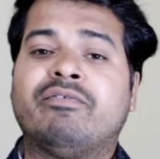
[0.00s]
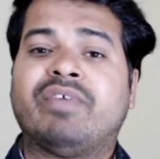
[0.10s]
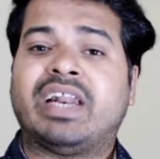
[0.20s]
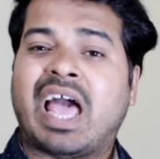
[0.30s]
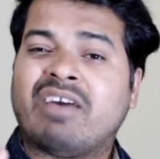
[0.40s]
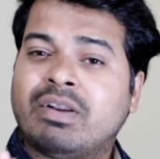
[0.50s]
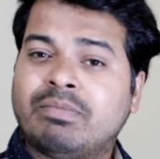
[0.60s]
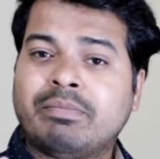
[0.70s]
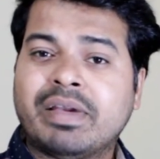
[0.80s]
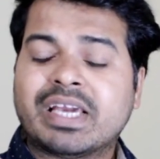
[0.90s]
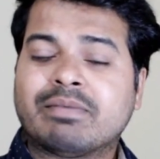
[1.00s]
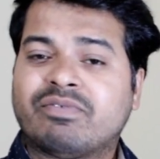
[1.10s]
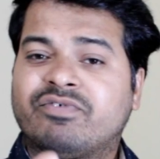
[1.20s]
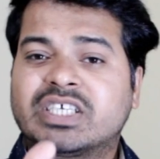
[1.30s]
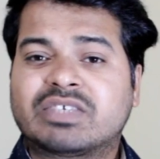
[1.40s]
when i will be making my
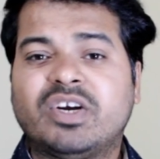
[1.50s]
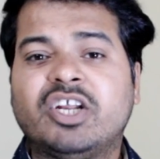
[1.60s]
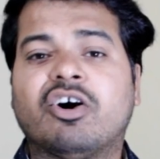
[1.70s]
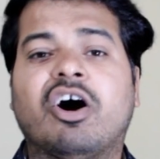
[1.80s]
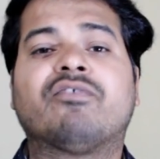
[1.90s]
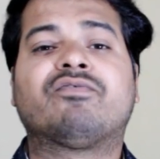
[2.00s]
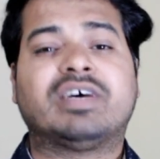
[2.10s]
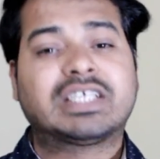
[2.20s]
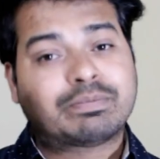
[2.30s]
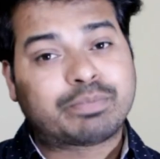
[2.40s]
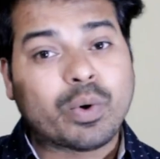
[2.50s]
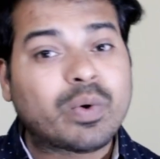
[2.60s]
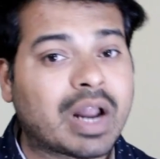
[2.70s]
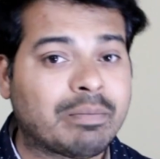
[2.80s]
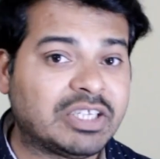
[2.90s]
first video of first
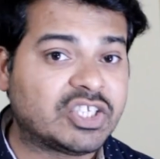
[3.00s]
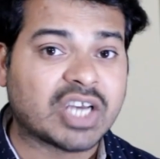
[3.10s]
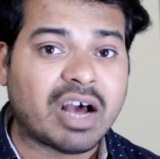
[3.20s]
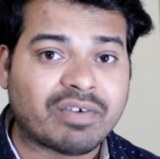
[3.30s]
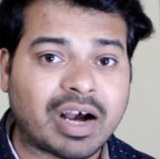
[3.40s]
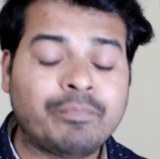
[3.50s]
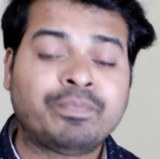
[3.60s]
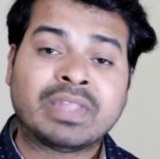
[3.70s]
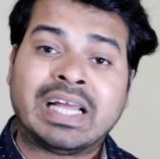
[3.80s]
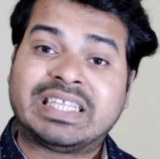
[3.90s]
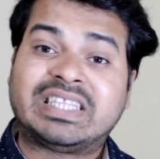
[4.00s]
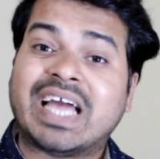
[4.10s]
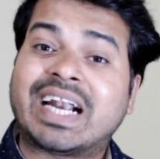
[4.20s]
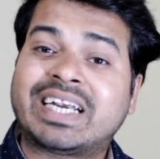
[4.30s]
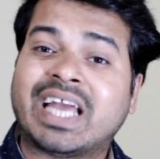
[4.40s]
program in java
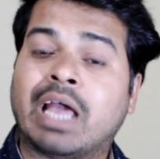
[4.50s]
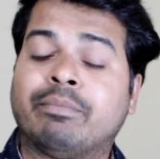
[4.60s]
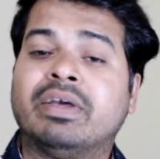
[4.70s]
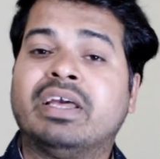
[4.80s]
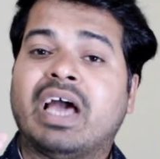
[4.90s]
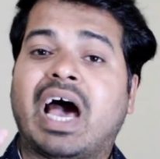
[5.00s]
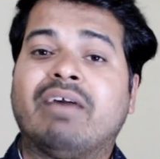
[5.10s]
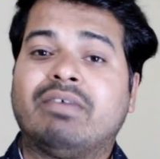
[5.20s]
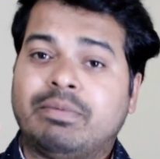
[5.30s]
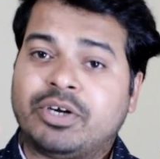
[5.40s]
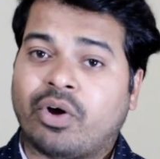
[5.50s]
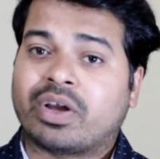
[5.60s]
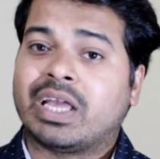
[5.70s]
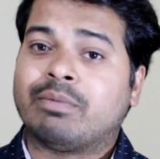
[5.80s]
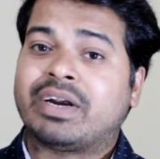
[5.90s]
that time i will be
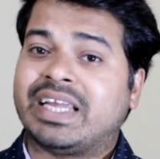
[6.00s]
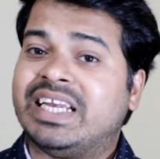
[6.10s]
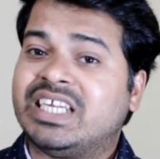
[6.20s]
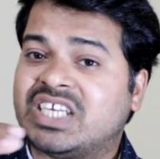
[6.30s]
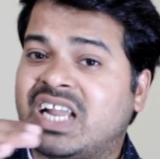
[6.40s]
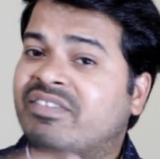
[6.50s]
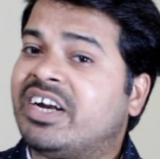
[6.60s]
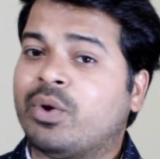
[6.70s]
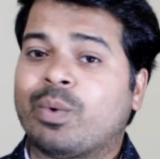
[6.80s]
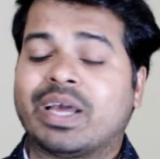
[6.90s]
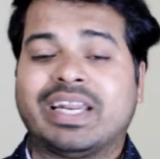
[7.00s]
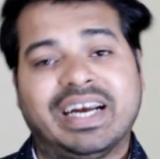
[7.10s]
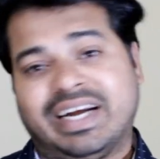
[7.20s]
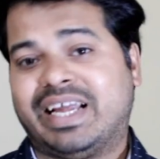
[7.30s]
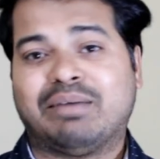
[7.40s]
talking about each and every token
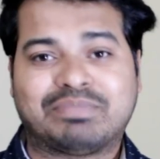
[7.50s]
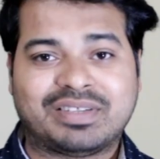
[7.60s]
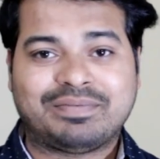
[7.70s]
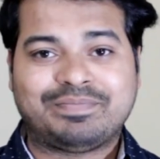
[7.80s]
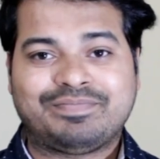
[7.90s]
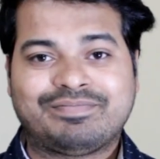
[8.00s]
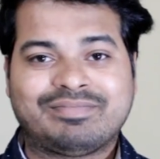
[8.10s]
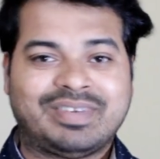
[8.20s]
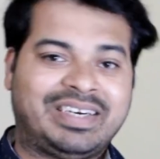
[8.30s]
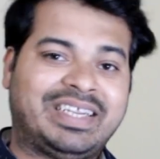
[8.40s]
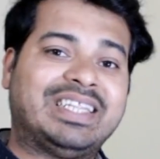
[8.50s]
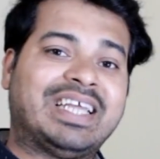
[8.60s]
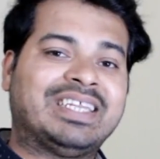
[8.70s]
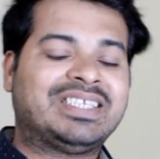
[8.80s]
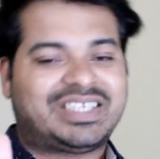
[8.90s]
in depth till
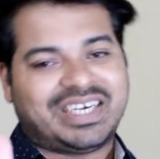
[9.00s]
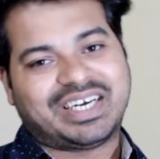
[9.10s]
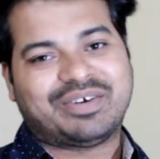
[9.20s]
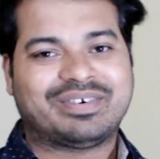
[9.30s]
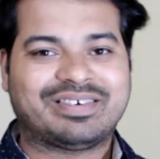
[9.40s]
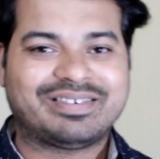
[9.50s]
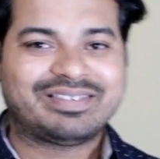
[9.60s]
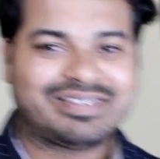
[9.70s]
then stay tuned